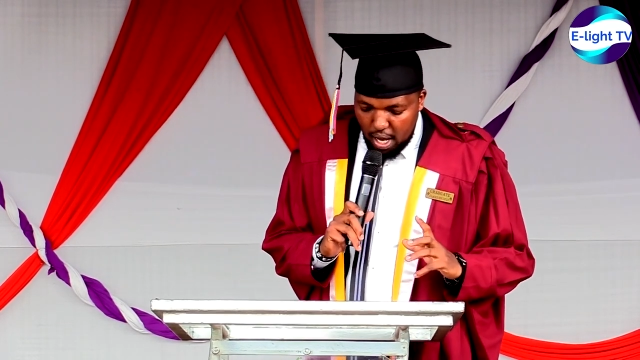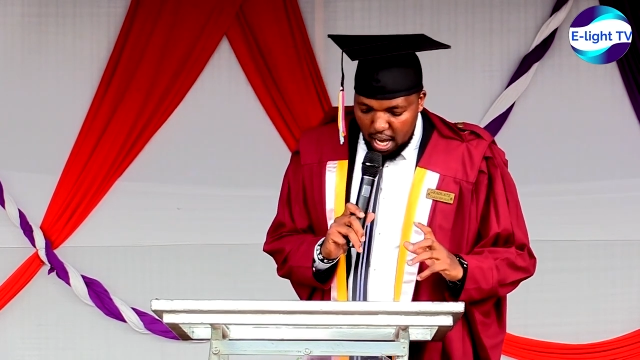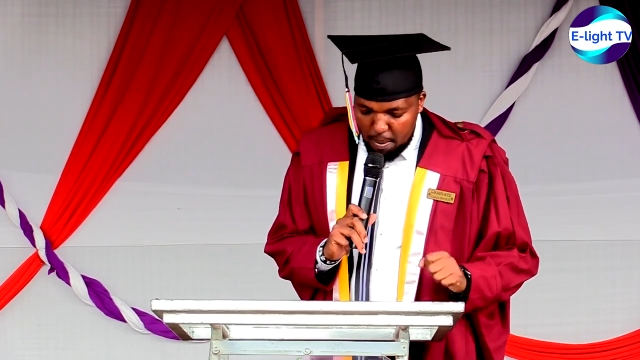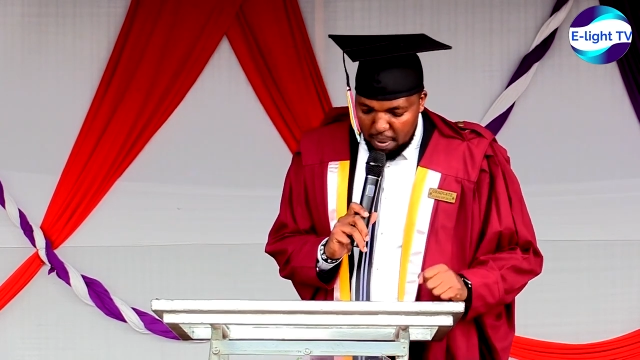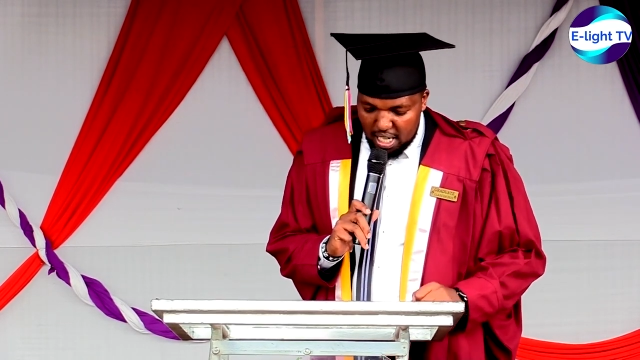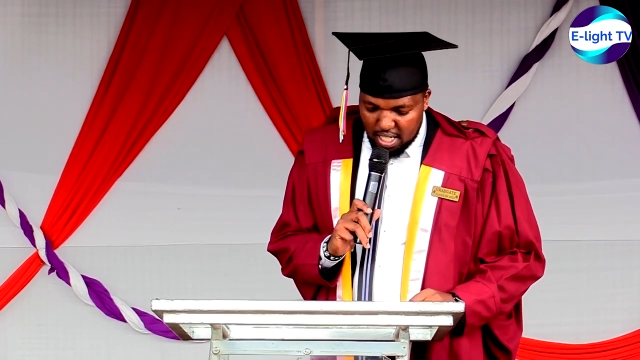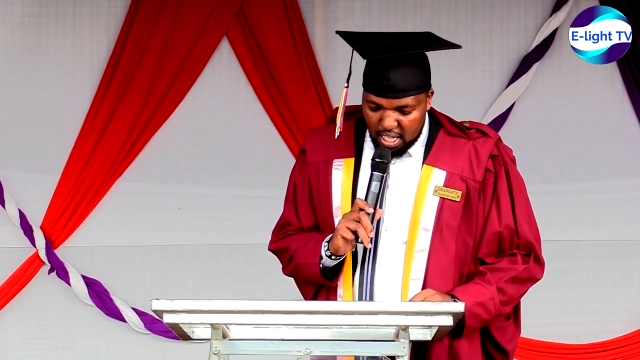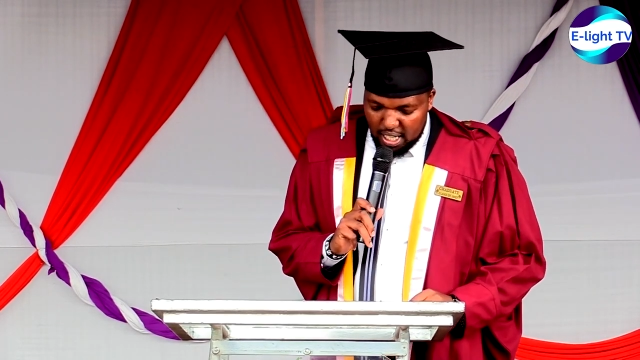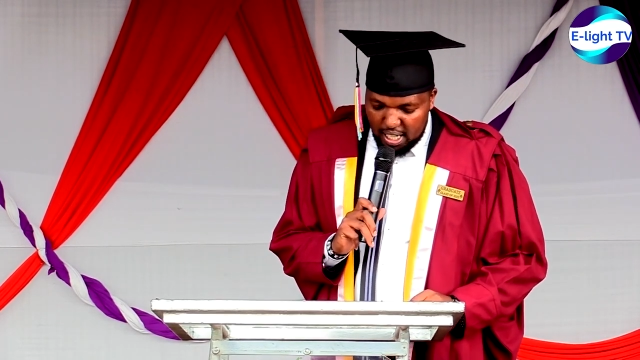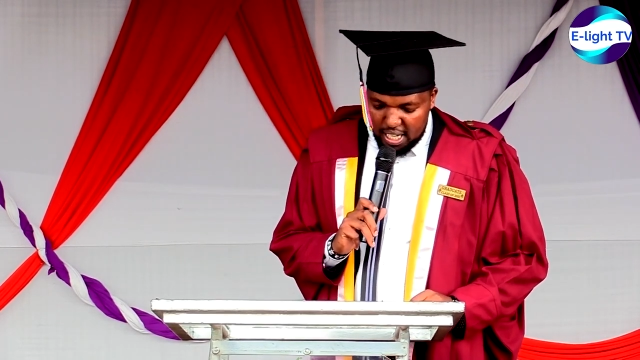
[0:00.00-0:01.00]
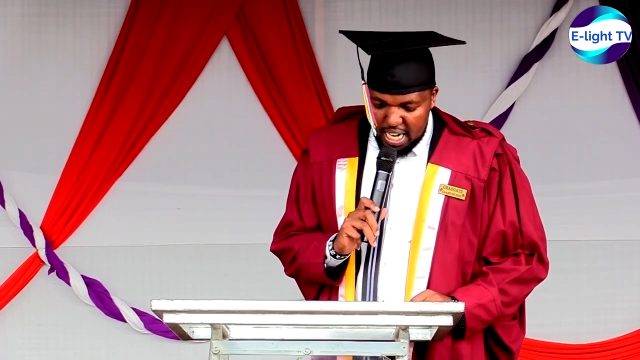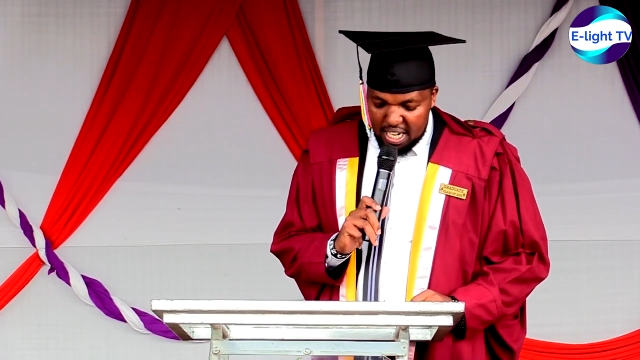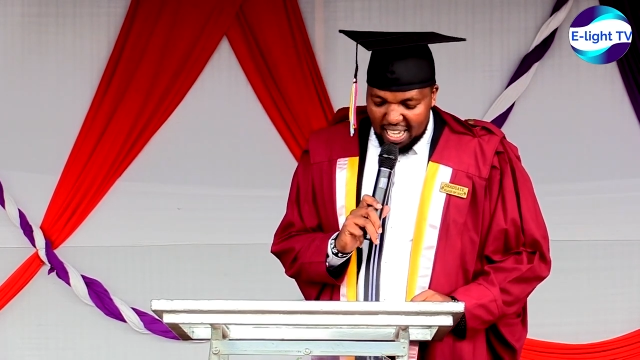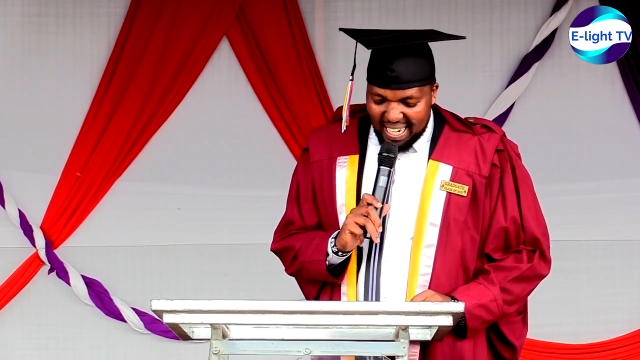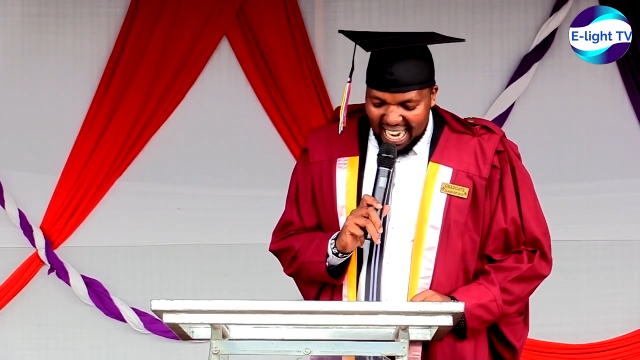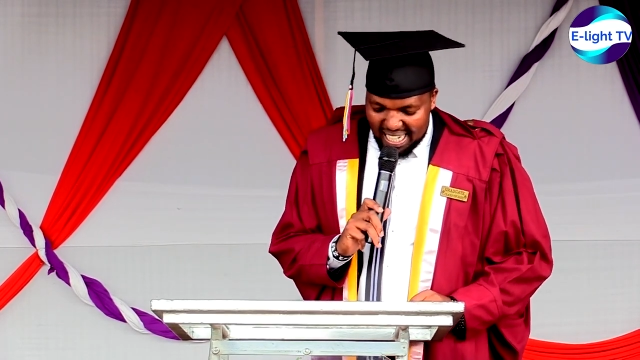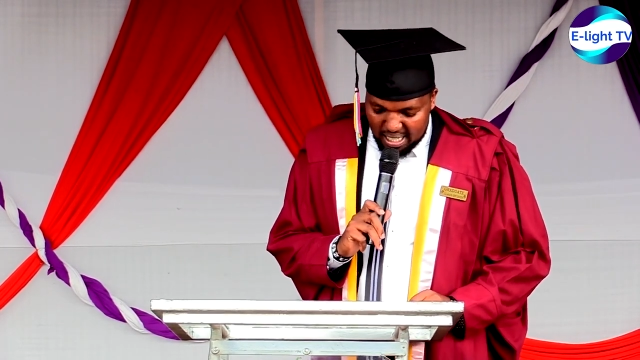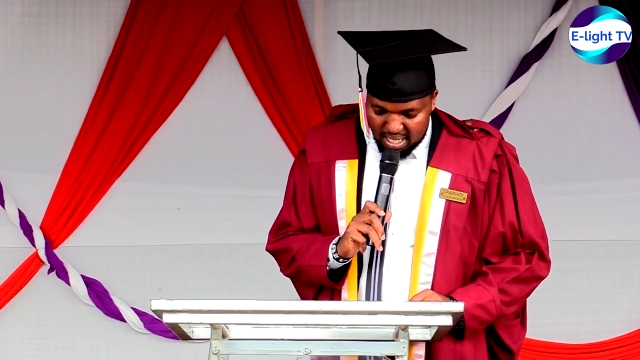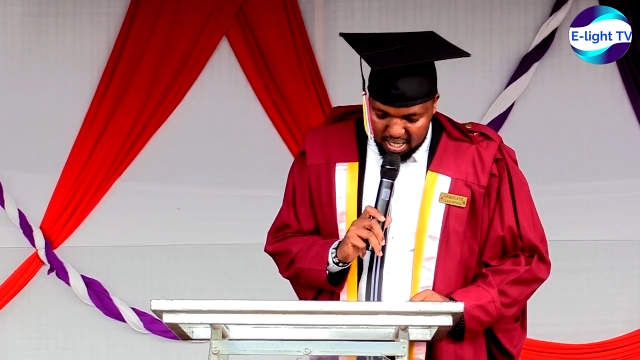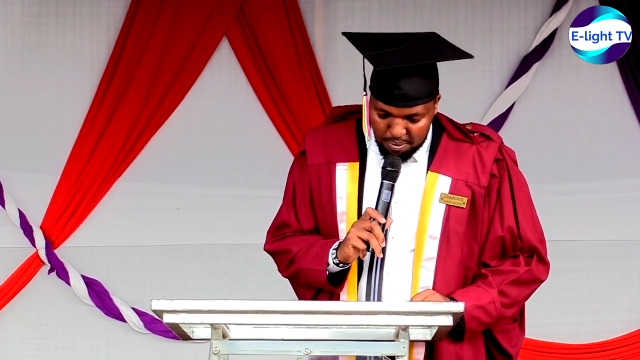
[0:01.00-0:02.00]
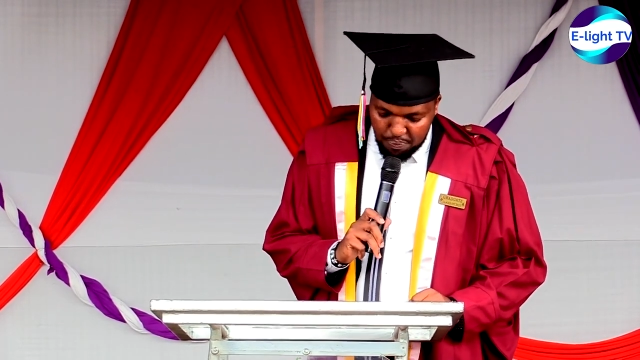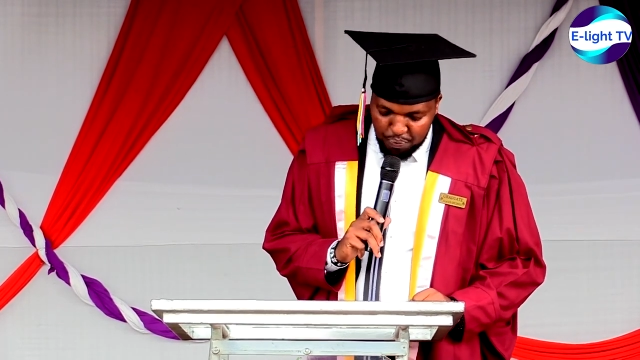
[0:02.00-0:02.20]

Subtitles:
aimlessly in the current.